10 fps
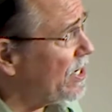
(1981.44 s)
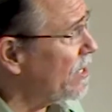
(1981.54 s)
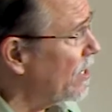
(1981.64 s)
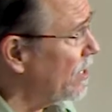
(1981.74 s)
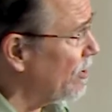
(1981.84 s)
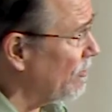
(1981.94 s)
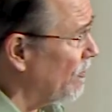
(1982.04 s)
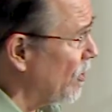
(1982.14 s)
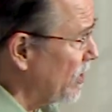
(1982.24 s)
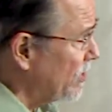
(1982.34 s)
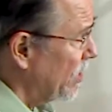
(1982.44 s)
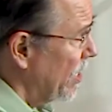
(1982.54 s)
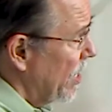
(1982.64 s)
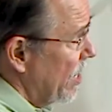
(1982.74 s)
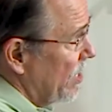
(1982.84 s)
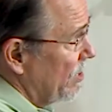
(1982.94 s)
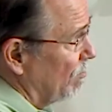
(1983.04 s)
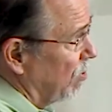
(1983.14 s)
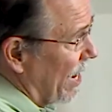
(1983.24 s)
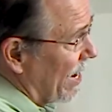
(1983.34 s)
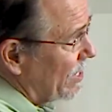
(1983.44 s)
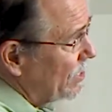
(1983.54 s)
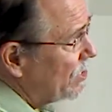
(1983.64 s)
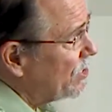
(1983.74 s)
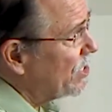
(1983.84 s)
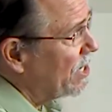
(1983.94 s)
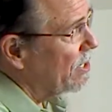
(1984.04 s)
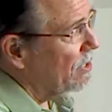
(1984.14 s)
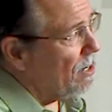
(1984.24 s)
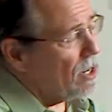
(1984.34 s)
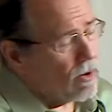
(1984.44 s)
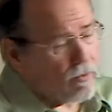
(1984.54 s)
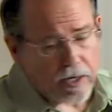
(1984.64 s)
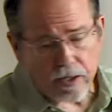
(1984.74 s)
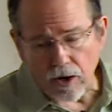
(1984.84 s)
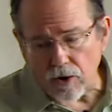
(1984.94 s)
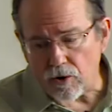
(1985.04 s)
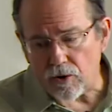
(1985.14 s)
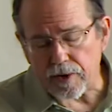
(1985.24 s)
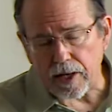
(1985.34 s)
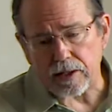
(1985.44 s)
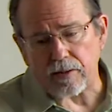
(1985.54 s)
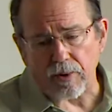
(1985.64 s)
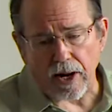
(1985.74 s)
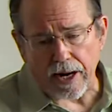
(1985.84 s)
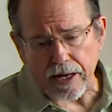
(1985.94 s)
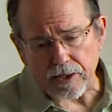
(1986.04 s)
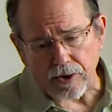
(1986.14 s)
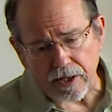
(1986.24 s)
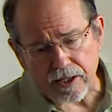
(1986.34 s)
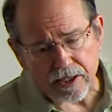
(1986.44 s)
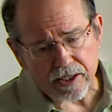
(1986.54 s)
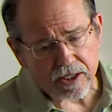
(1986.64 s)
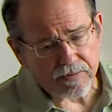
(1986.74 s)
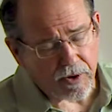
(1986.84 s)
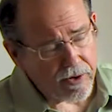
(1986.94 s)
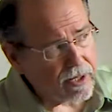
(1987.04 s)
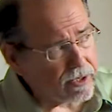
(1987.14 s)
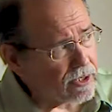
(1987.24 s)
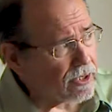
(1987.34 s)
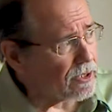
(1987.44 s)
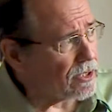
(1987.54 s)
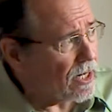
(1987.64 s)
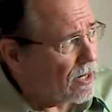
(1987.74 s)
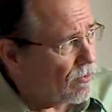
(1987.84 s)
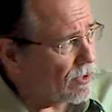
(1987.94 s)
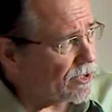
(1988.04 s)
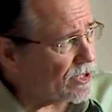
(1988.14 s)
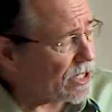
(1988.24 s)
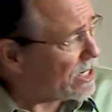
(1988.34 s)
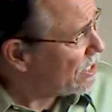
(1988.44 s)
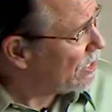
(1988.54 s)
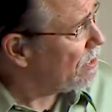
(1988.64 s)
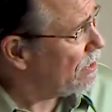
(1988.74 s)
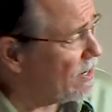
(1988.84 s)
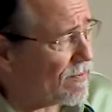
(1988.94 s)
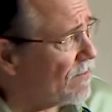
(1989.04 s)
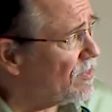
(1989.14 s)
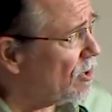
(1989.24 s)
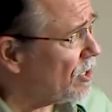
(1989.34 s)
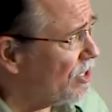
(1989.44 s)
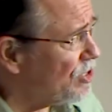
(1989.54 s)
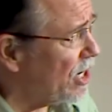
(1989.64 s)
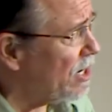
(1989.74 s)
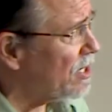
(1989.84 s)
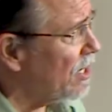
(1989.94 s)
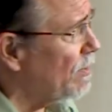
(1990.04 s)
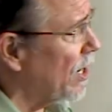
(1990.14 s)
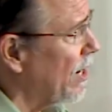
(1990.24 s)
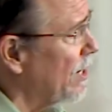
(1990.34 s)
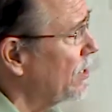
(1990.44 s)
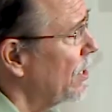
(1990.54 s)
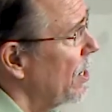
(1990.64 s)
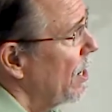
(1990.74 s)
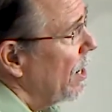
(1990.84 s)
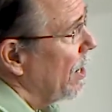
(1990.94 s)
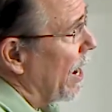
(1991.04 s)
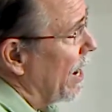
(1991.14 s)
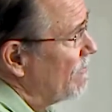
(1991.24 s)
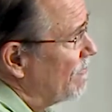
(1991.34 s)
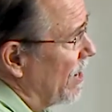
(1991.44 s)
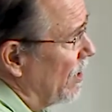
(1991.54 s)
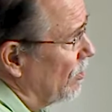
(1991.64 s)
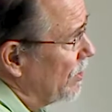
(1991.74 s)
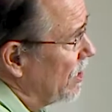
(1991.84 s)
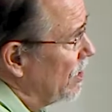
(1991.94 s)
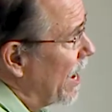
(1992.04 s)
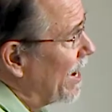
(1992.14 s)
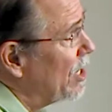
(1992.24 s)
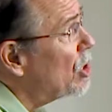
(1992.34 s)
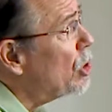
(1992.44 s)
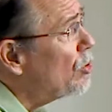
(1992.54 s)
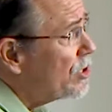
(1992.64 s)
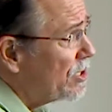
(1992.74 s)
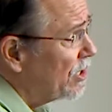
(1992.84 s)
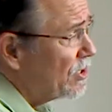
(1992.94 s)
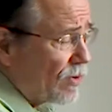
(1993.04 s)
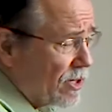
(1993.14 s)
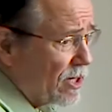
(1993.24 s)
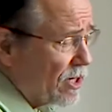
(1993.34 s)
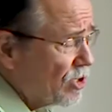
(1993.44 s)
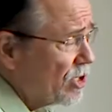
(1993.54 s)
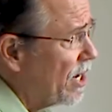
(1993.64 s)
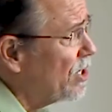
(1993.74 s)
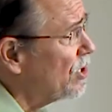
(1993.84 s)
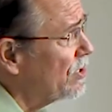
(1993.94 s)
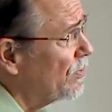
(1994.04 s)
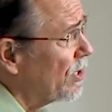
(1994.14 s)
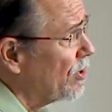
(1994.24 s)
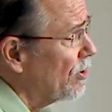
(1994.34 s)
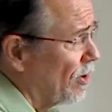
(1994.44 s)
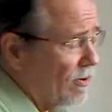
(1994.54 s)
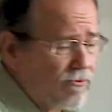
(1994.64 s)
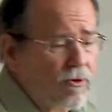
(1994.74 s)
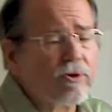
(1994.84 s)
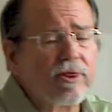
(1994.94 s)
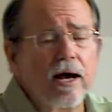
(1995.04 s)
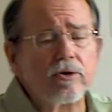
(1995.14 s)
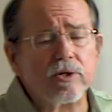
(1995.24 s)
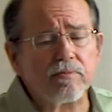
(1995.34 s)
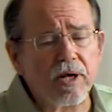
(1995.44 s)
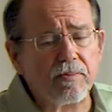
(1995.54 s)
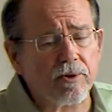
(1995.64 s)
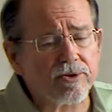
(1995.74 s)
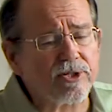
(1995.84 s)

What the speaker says: had that inner voice. The blind see. We know that the blind during these experiences will see, even if they're congenitally blind. I found at Eleusis, where the initiations would occur, 4,000 people